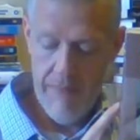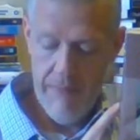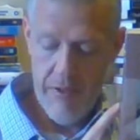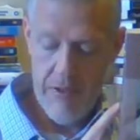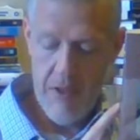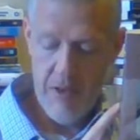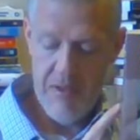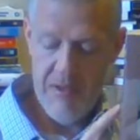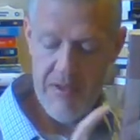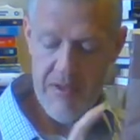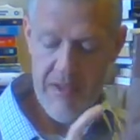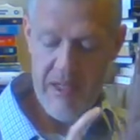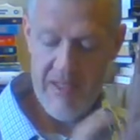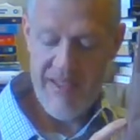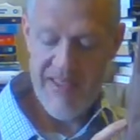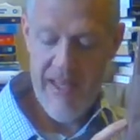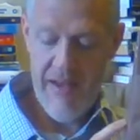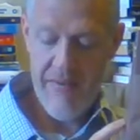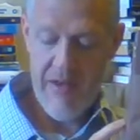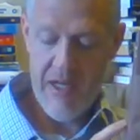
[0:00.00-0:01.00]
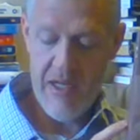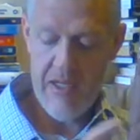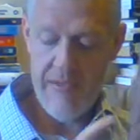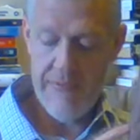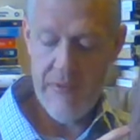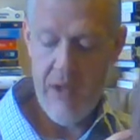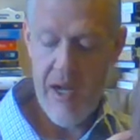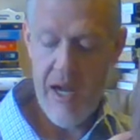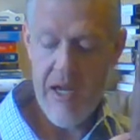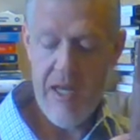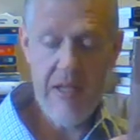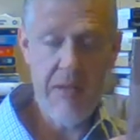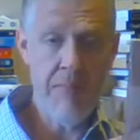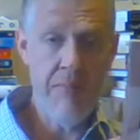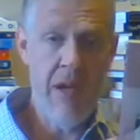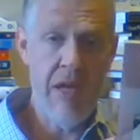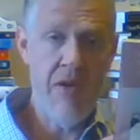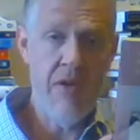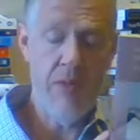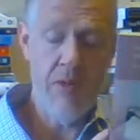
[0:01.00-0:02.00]
Footnote six seventy is Varieties,
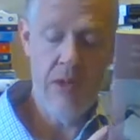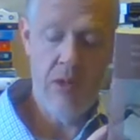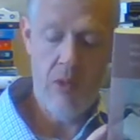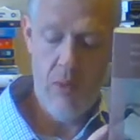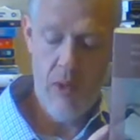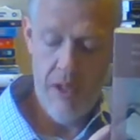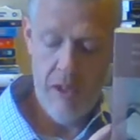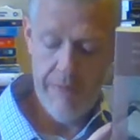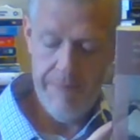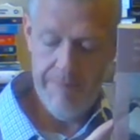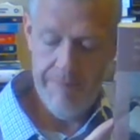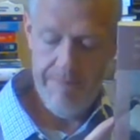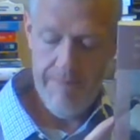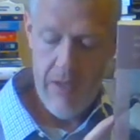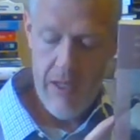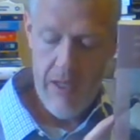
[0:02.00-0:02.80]
page three twelve.